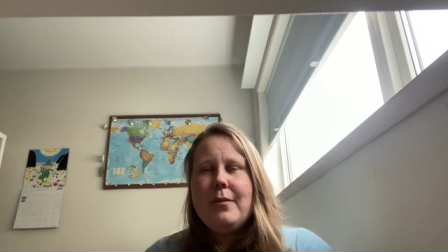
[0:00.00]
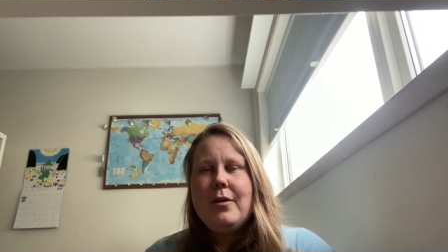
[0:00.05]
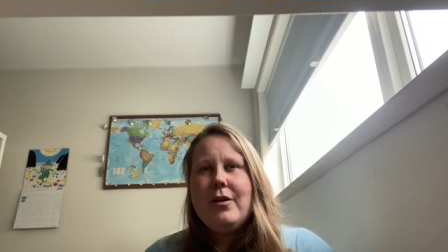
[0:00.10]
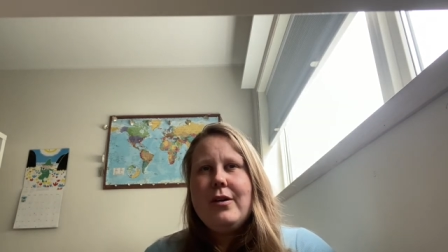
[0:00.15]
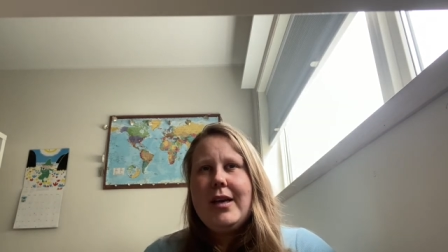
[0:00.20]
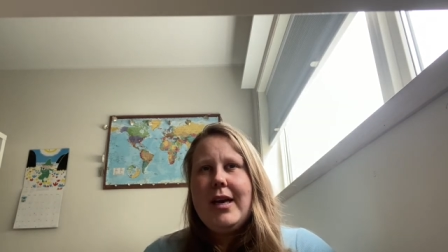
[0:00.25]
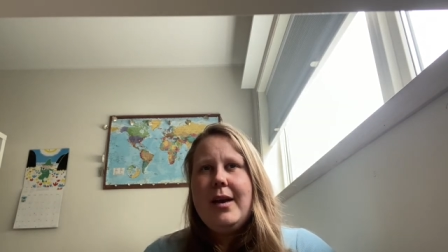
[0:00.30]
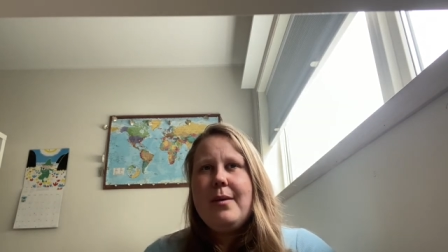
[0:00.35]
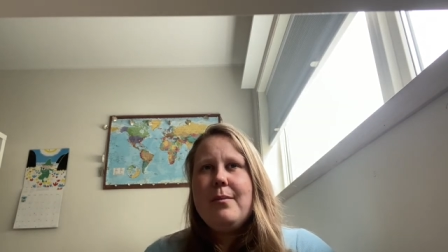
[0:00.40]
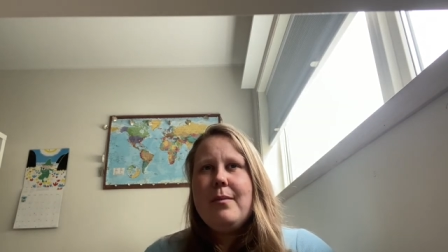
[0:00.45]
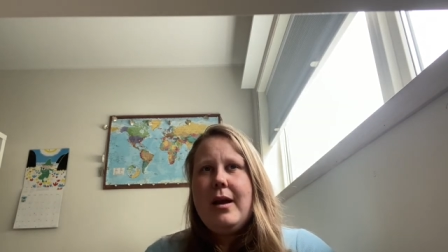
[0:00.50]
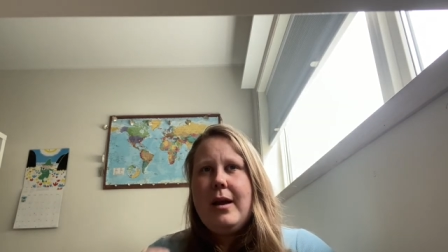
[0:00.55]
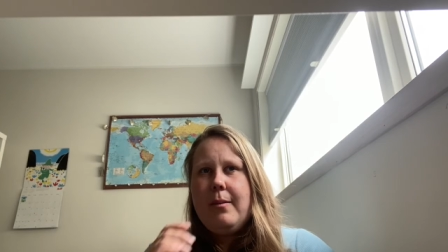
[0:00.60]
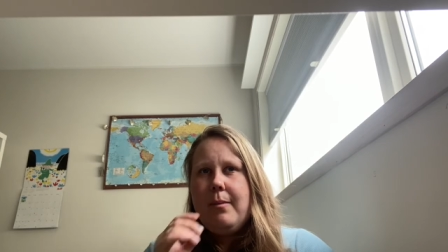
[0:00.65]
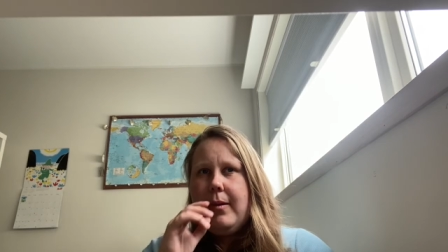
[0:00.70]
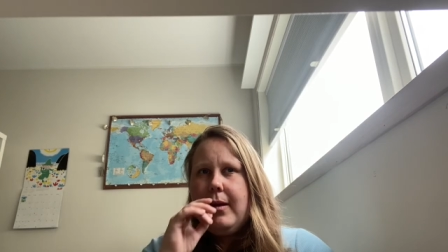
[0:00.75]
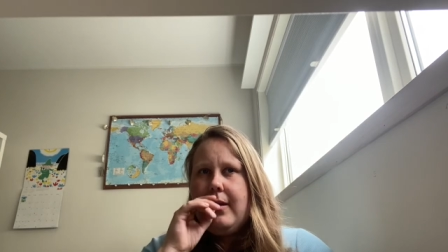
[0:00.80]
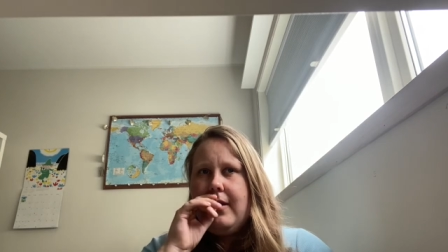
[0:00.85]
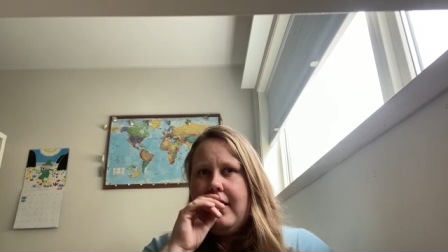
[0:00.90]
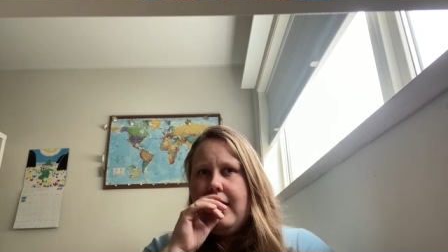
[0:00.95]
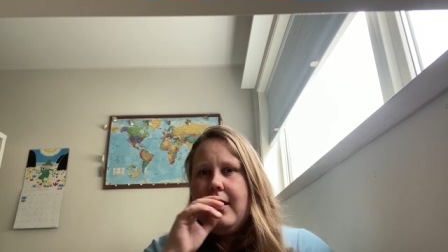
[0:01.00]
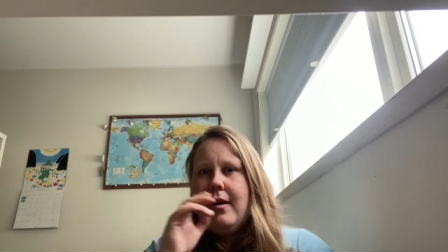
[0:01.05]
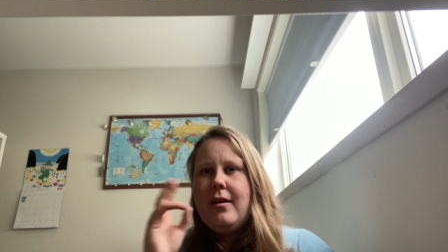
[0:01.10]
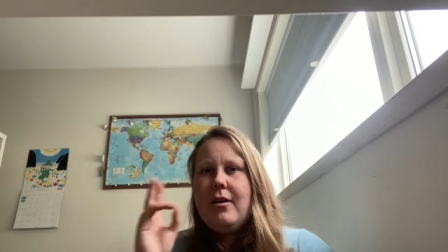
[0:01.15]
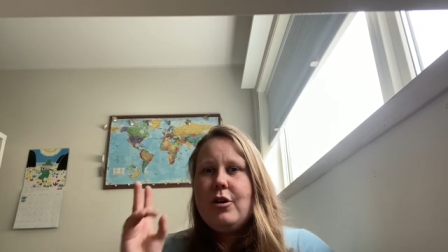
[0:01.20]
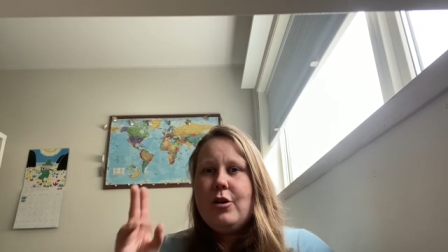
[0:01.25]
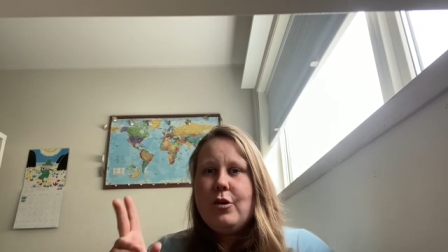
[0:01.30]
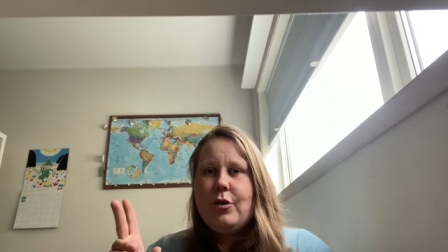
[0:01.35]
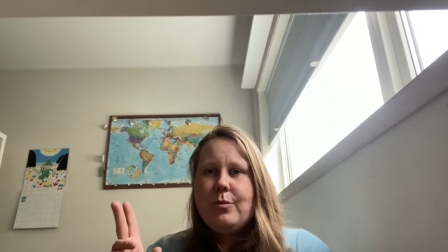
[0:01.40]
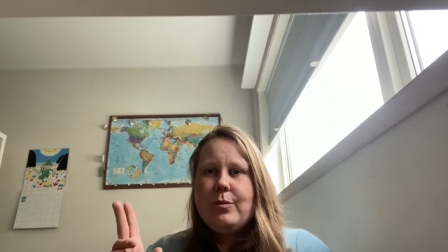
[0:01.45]
okay, maybe their
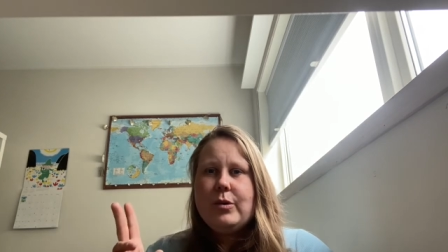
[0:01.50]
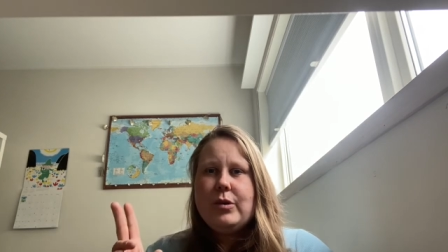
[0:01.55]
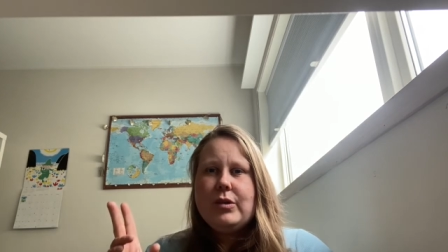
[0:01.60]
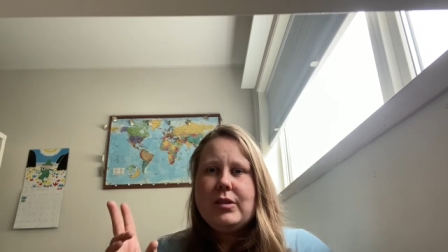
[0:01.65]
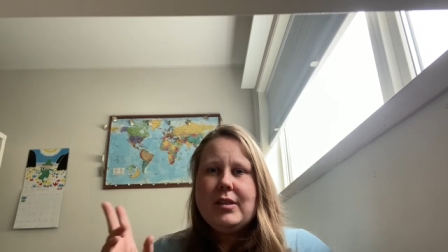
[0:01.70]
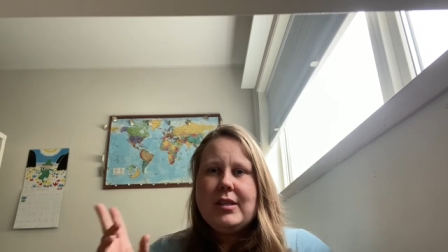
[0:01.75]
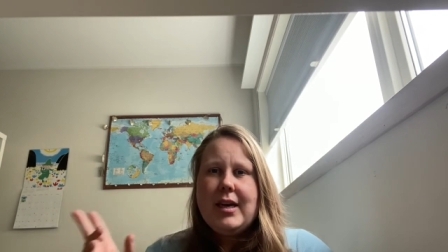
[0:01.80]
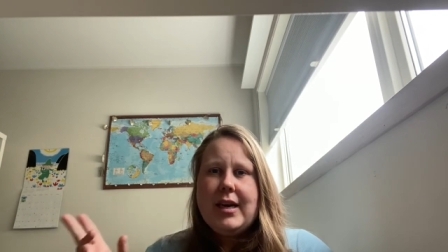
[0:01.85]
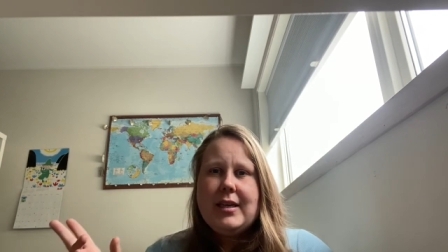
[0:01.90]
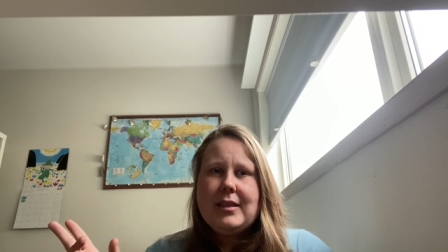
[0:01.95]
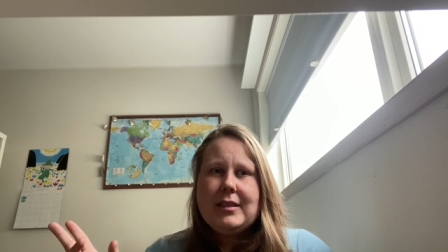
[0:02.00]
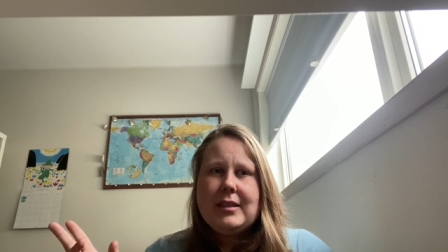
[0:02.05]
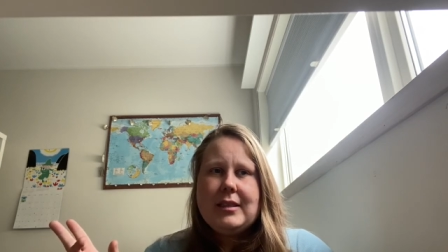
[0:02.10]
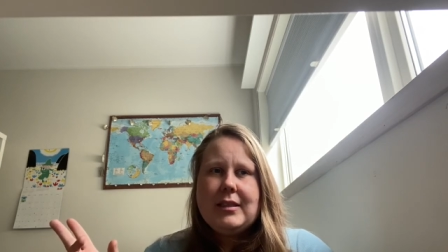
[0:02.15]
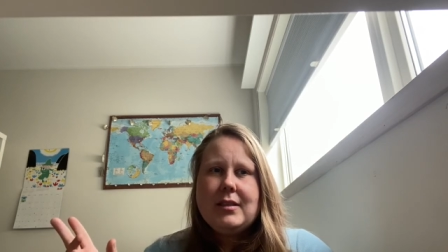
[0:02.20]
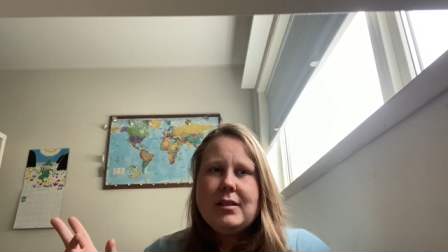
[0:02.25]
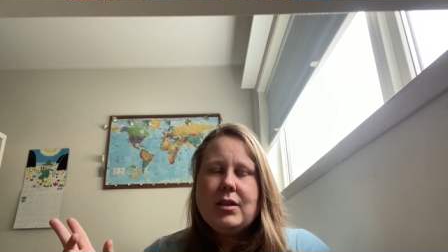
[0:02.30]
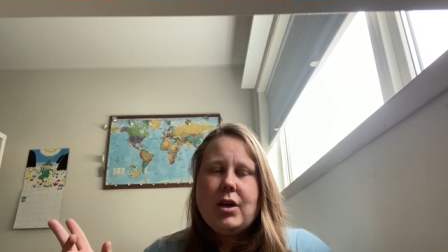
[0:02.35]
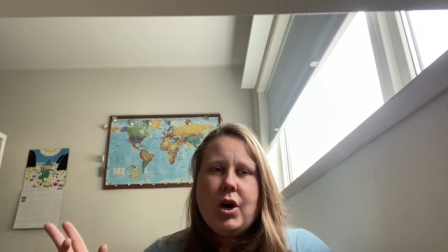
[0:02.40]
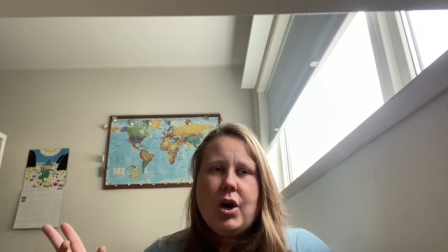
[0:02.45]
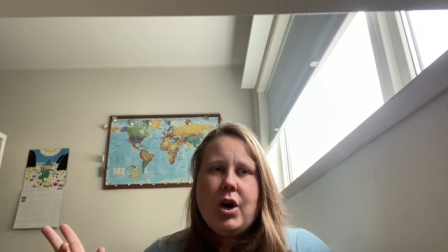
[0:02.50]
normal sizes